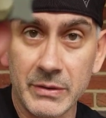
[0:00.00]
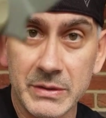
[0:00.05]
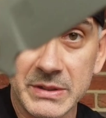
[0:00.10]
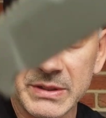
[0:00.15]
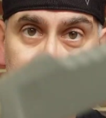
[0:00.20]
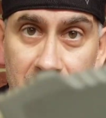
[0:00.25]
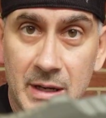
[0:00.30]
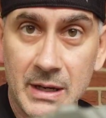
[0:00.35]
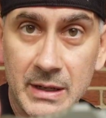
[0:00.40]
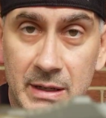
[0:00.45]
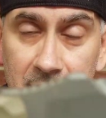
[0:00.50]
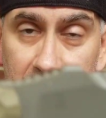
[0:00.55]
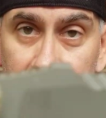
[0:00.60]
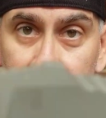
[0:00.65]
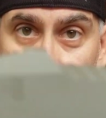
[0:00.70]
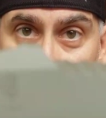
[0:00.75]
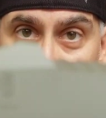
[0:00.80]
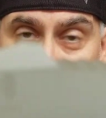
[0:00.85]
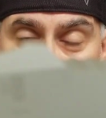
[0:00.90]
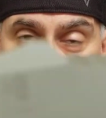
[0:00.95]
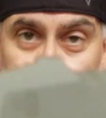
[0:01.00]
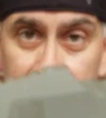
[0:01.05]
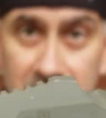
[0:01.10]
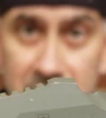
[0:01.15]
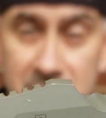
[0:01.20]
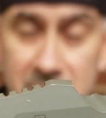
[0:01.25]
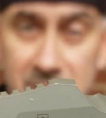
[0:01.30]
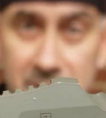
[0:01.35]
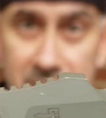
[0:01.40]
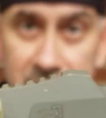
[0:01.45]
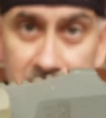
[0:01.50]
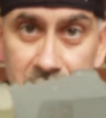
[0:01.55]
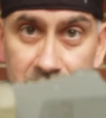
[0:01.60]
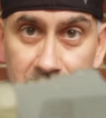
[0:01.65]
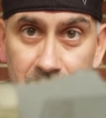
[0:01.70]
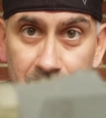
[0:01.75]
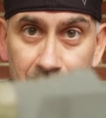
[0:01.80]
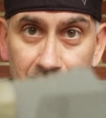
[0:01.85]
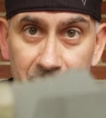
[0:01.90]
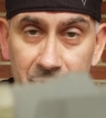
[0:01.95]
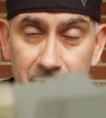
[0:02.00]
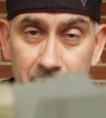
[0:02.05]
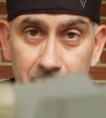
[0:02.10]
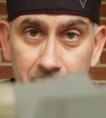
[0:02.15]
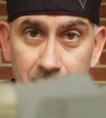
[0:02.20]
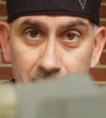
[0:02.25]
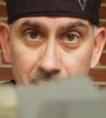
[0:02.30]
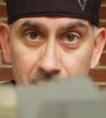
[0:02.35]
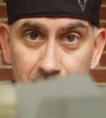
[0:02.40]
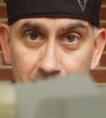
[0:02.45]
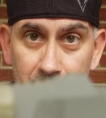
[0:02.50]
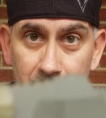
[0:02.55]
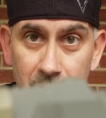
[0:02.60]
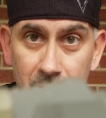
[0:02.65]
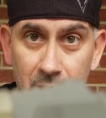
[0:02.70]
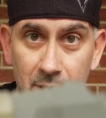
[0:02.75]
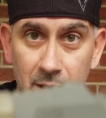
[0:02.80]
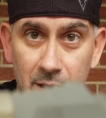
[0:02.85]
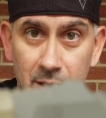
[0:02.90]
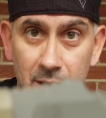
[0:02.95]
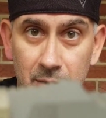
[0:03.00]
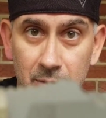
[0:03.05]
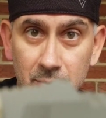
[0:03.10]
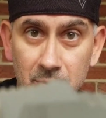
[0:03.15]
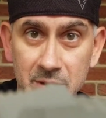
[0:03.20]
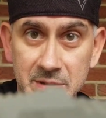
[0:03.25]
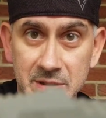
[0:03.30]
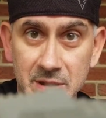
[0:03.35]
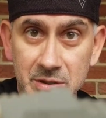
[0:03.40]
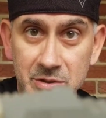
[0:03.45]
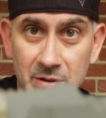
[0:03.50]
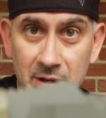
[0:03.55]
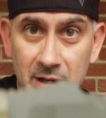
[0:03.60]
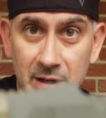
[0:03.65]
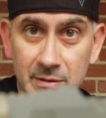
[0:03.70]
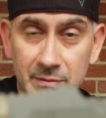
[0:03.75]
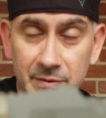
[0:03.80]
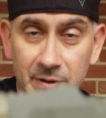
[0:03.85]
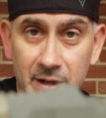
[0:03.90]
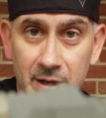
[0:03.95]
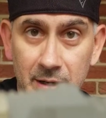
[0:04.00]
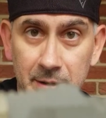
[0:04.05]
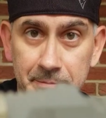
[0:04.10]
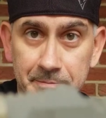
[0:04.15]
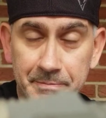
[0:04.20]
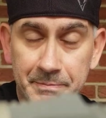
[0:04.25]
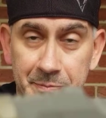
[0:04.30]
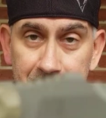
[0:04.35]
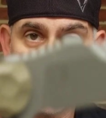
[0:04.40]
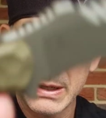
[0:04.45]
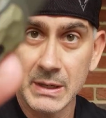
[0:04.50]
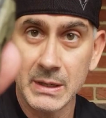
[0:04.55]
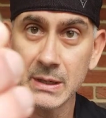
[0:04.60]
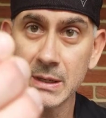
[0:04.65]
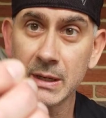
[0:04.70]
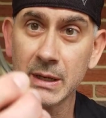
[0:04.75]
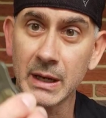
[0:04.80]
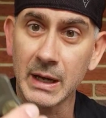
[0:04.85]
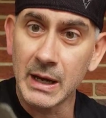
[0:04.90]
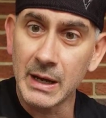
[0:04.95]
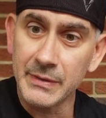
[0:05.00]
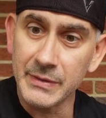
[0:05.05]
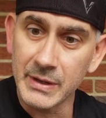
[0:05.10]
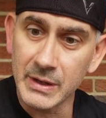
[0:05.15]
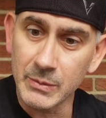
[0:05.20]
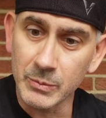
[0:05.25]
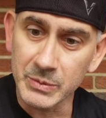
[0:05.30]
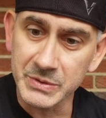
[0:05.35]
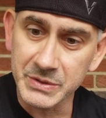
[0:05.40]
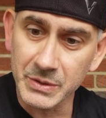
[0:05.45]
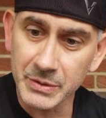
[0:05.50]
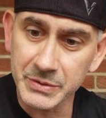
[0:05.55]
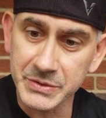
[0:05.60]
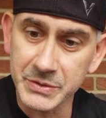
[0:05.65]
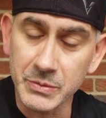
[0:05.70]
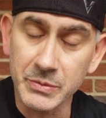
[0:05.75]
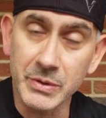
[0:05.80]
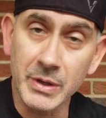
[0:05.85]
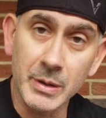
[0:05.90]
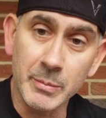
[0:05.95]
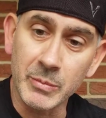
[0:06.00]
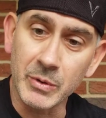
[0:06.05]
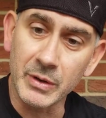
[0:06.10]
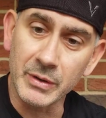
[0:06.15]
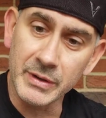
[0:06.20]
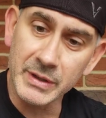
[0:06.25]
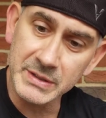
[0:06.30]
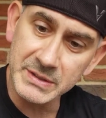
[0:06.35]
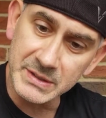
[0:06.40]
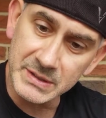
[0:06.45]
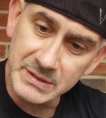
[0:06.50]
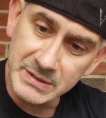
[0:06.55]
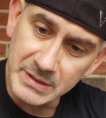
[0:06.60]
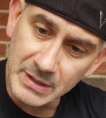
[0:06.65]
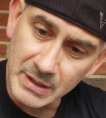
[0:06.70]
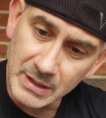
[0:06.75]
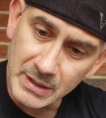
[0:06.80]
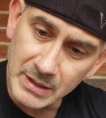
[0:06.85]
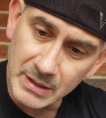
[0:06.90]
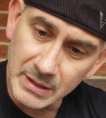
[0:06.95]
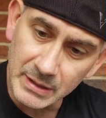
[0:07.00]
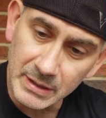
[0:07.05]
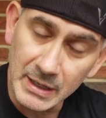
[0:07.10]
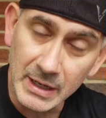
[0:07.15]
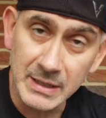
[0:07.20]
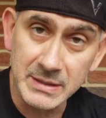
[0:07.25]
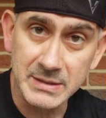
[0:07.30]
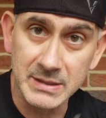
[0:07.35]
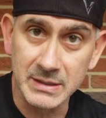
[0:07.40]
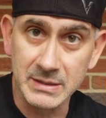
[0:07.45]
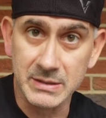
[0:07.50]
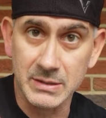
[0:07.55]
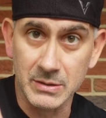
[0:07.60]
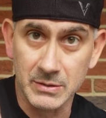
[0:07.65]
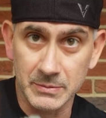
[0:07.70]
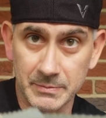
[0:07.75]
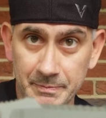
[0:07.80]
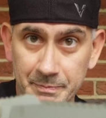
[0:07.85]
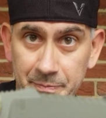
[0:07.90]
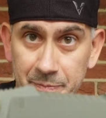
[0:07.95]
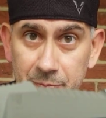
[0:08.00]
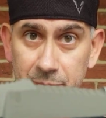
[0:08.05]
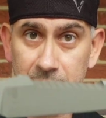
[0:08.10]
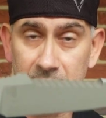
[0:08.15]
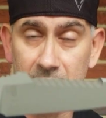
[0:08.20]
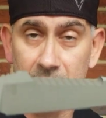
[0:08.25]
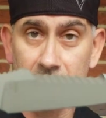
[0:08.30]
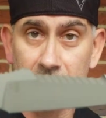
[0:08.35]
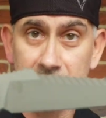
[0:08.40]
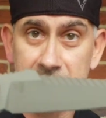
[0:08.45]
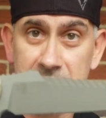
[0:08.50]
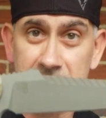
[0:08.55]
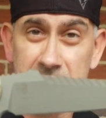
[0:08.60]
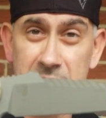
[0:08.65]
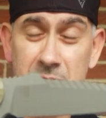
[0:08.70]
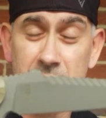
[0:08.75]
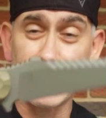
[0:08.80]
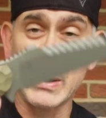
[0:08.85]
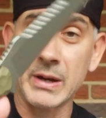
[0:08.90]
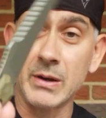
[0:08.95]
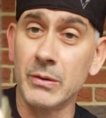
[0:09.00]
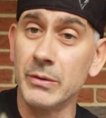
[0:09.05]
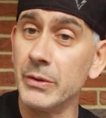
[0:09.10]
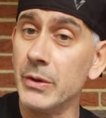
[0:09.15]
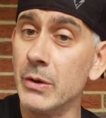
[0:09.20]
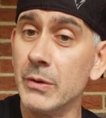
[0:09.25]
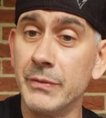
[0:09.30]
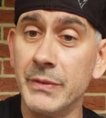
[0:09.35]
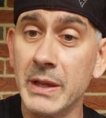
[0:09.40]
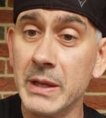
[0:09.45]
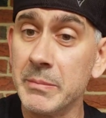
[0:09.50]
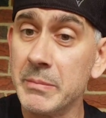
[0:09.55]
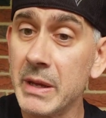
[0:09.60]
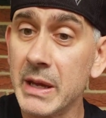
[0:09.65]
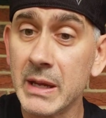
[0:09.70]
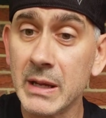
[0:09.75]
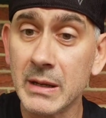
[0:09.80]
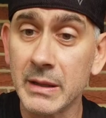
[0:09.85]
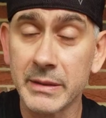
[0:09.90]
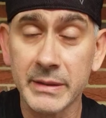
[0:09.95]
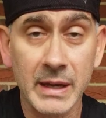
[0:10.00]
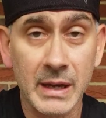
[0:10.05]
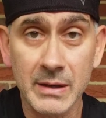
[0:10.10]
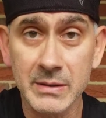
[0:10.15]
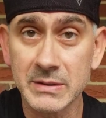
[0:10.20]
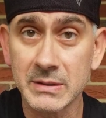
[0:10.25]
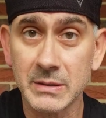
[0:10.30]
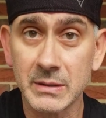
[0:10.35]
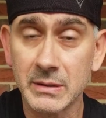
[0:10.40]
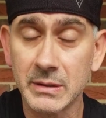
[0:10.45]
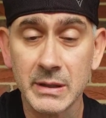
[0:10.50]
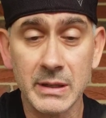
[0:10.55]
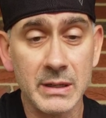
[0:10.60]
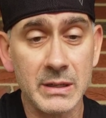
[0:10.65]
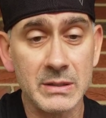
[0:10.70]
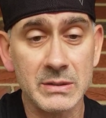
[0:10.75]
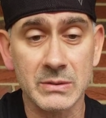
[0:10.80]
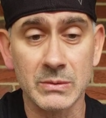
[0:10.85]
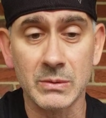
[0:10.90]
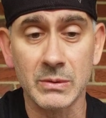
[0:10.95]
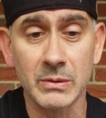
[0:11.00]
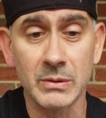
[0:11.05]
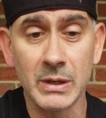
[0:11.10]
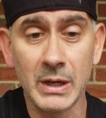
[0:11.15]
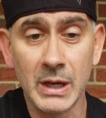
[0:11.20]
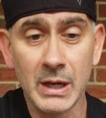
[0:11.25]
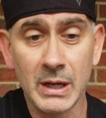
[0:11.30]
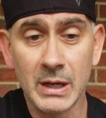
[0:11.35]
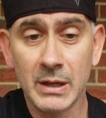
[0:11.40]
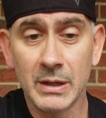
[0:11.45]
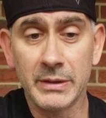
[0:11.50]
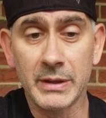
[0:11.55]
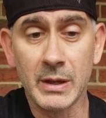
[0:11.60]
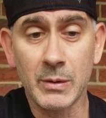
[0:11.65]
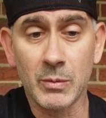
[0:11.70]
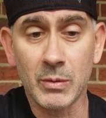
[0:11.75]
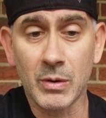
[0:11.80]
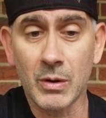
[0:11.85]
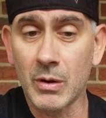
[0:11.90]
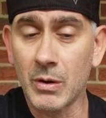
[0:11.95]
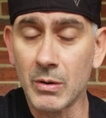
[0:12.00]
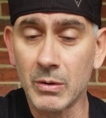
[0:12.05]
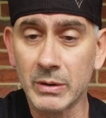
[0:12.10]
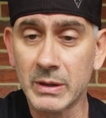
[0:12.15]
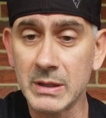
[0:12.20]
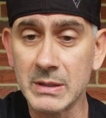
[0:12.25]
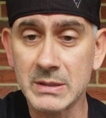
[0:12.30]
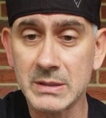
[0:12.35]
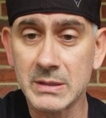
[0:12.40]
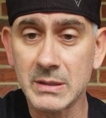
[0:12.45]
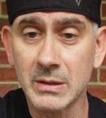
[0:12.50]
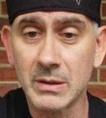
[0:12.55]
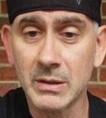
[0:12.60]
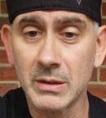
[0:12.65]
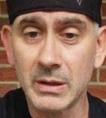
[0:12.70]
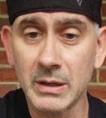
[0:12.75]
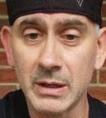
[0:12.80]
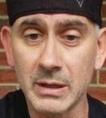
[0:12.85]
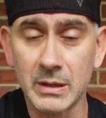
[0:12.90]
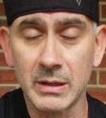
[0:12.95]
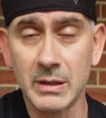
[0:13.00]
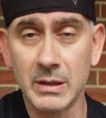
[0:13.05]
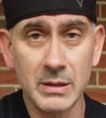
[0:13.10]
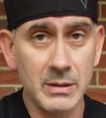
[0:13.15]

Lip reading: side, Haley Strategics. What is that? Dragonfly. And then it was also numbered. This is 962. I don't know if they made 1,000 of these or they were all considered in,